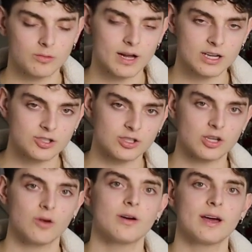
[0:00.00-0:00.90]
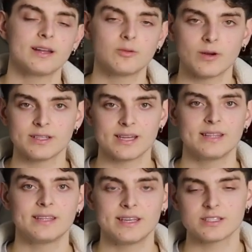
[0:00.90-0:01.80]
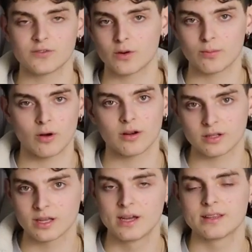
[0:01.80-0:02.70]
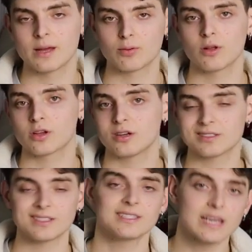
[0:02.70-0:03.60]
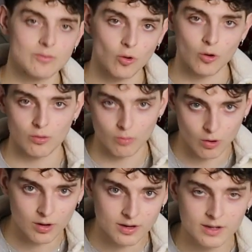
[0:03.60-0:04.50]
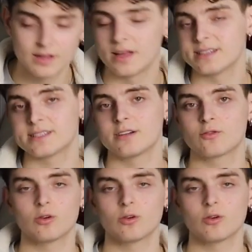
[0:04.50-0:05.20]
would actually go ahead and wait 10 days for a product that probably costs the same or more, instead of